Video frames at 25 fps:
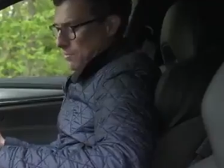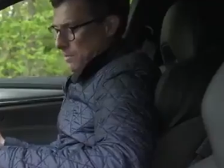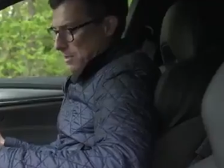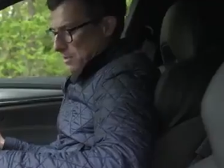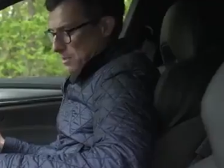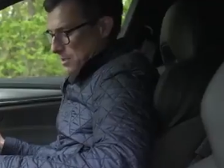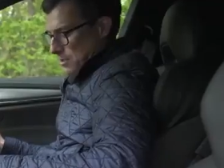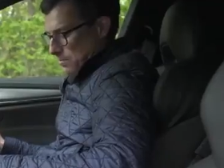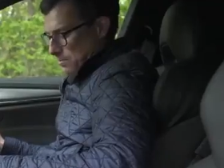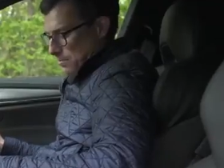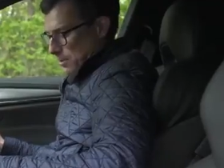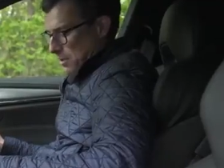to
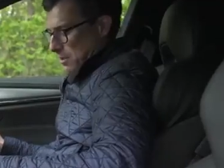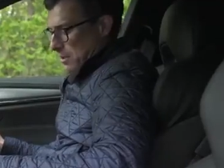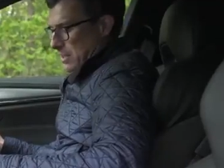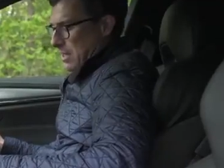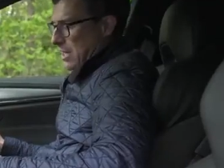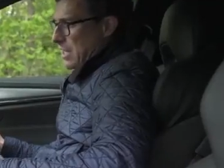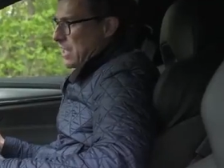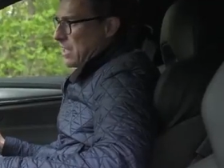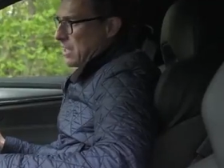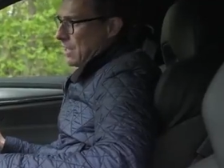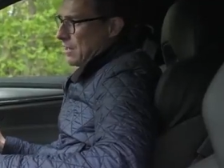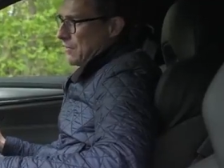press this button
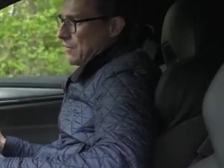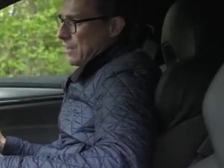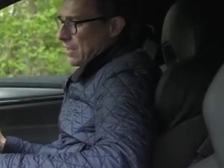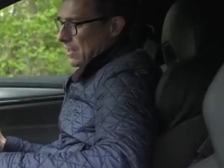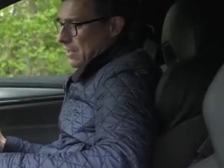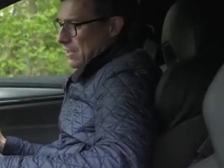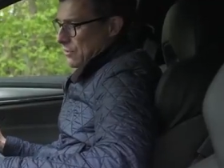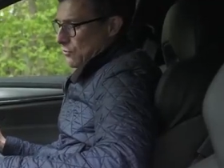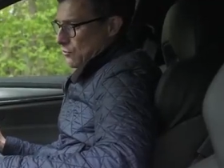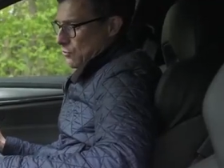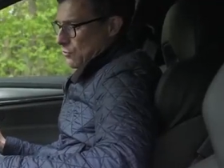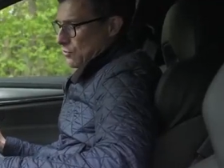here and then
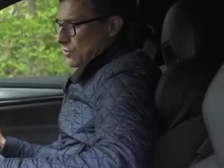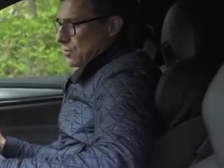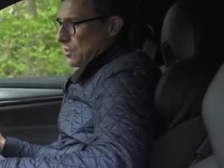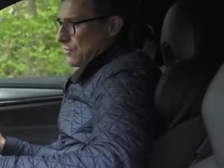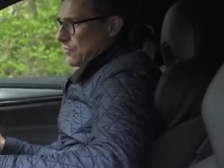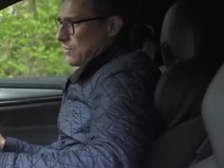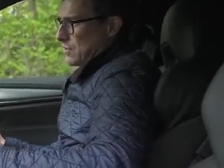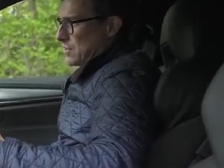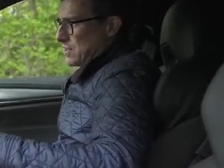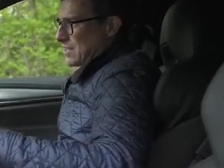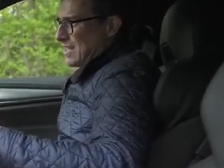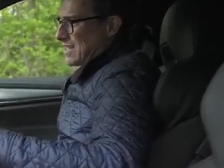go through all the
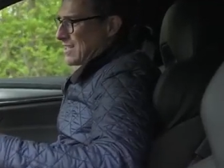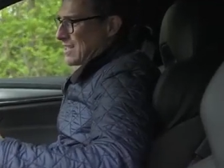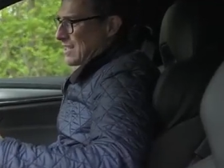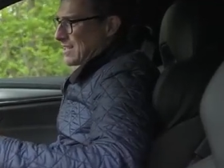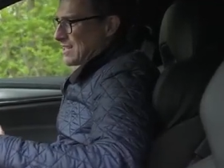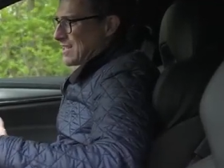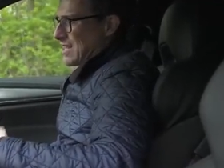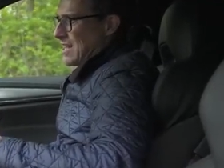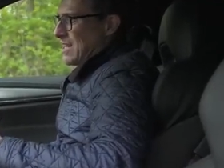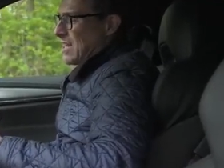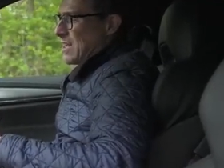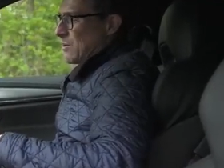different
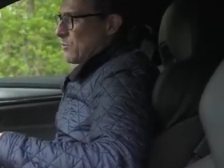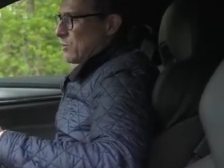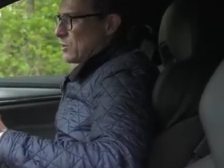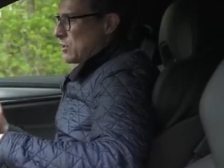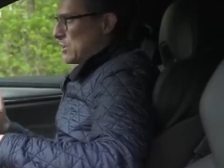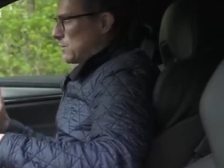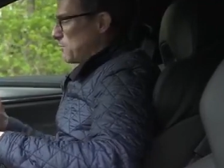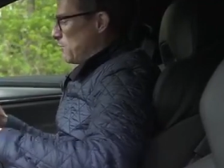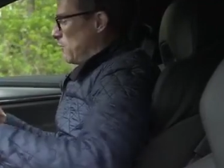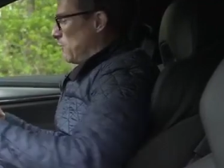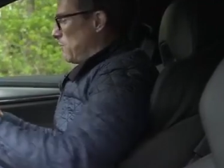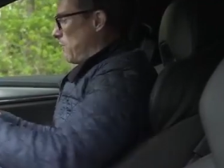settings, which
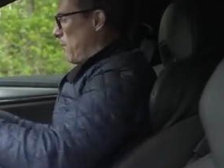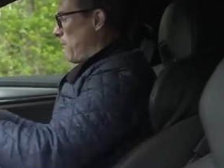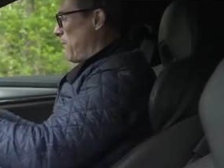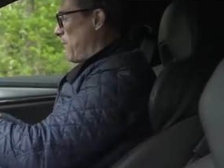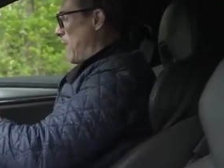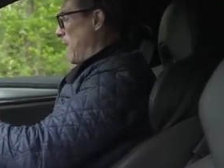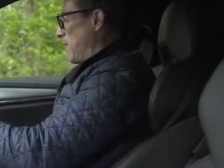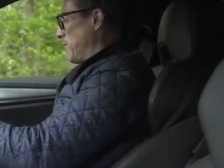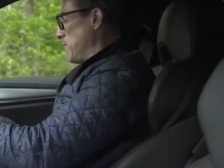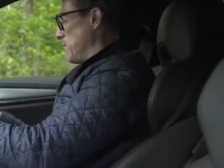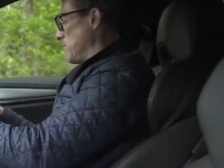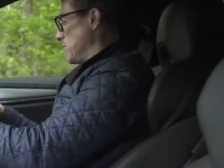is more of a
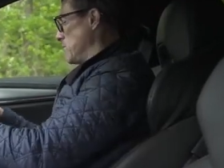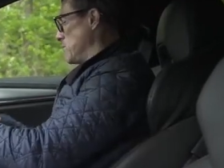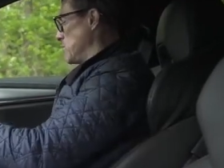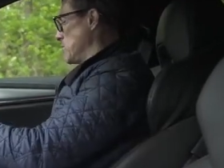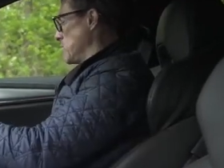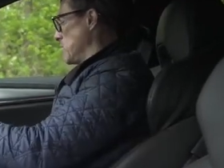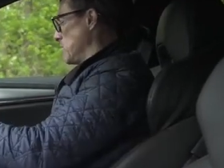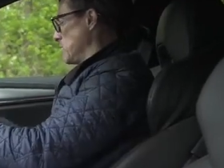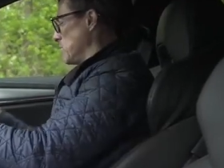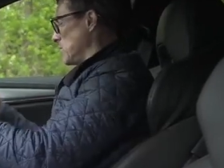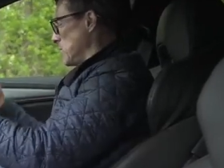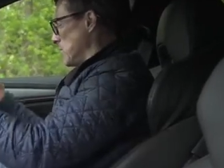faff than
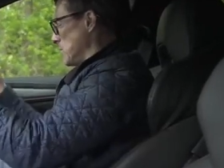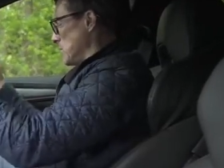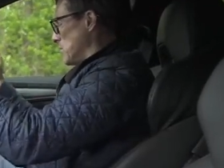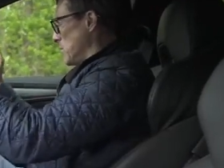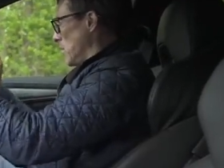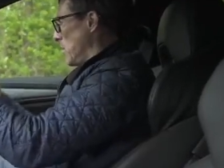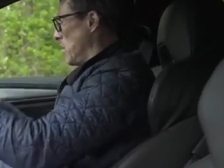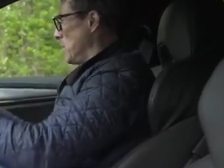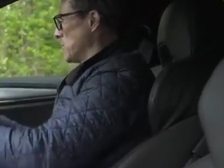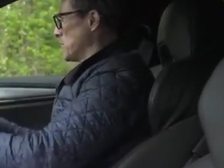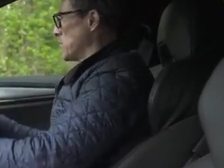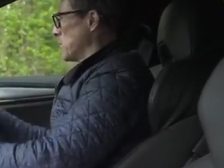just using the
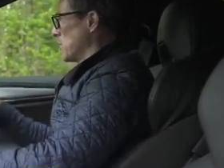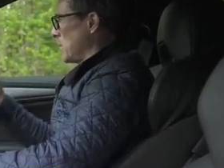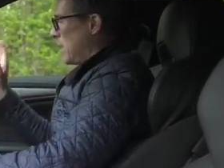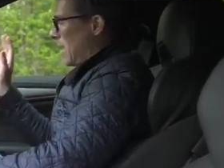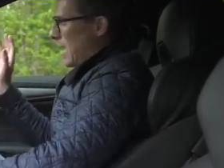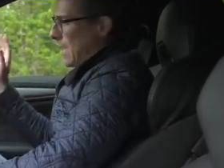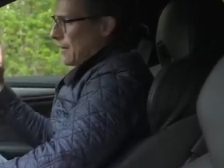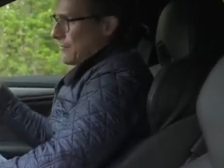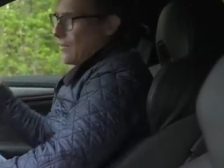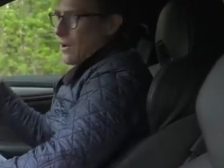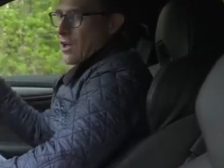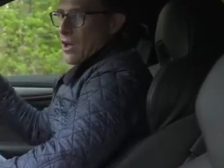dials that you
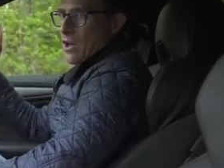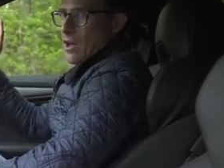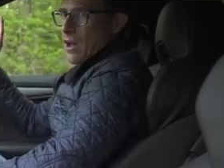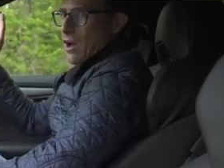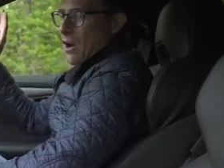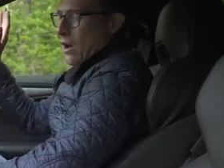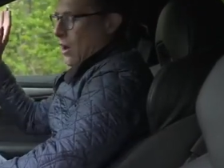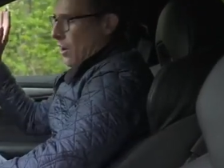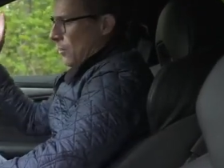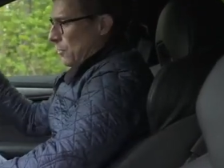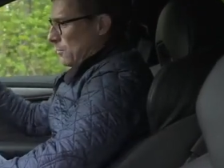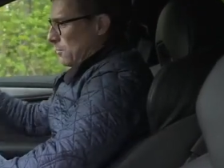have
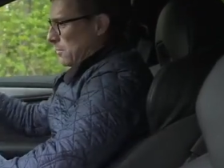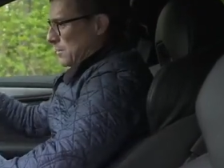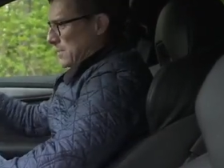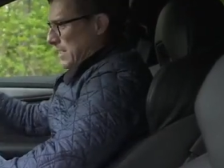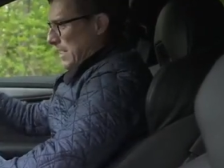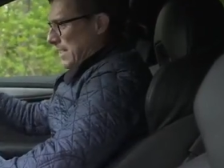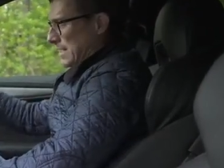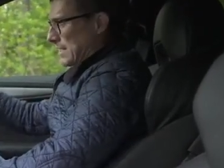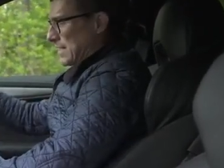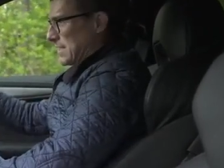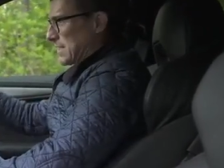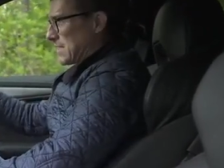on the
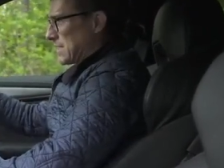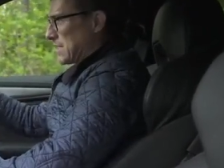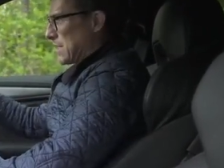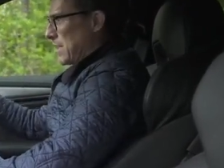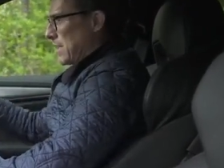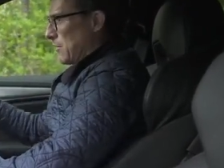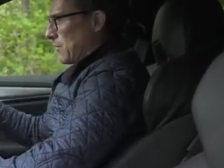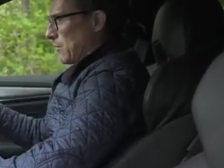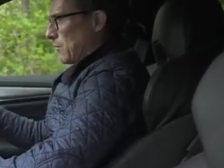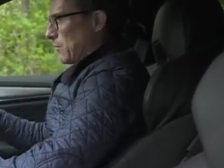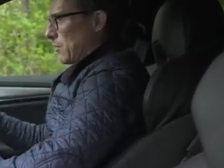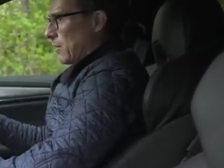Mercedes steering